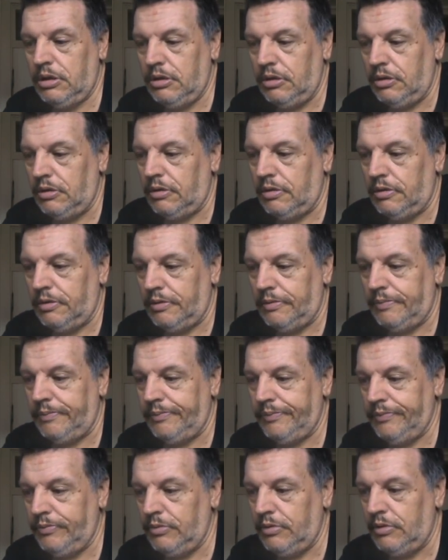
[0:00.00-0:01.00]

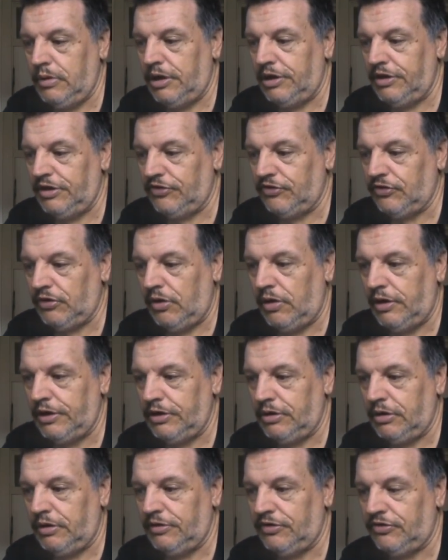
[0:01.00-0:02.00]
Not unless, like, you
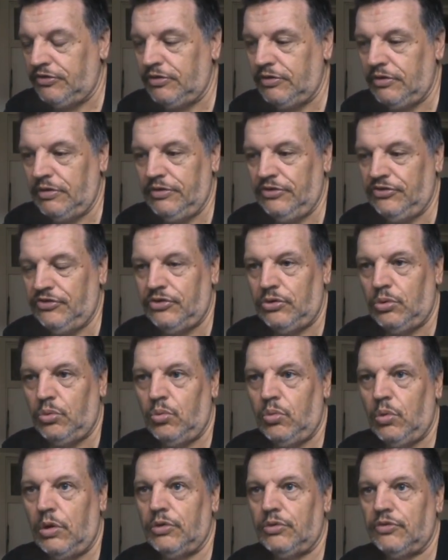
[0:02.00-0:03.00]
know, there's still
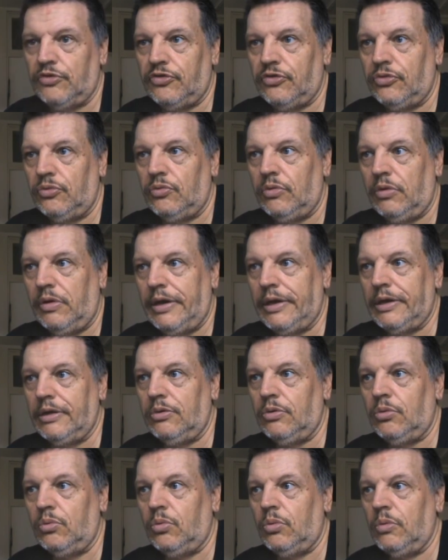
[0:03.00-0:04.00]
one or two like
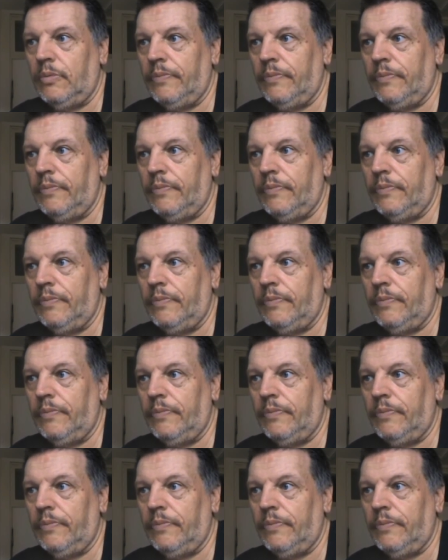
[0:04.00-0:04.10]
little